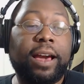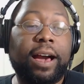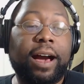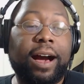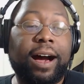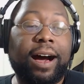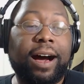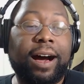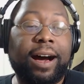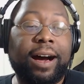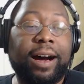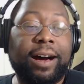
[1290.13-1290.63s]

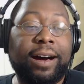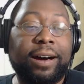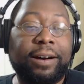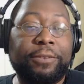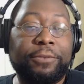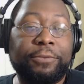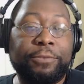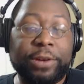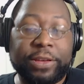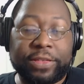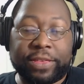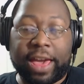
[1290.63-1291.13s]
uh,
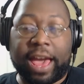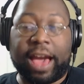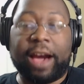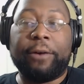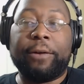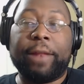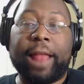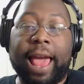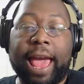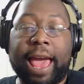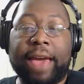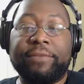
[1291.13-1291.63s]

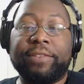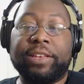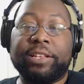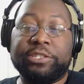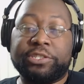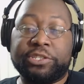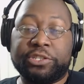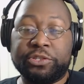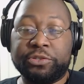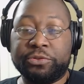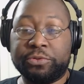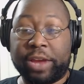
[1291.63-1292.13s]
without having
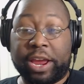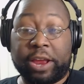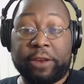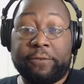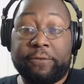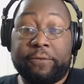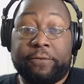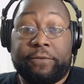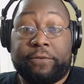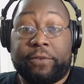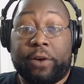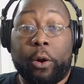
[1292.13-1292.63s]
to
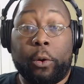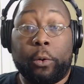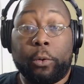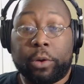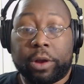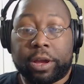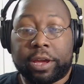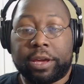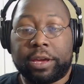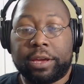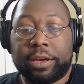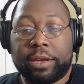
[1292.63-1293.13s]

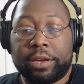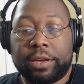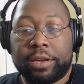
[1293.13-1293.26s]
invoke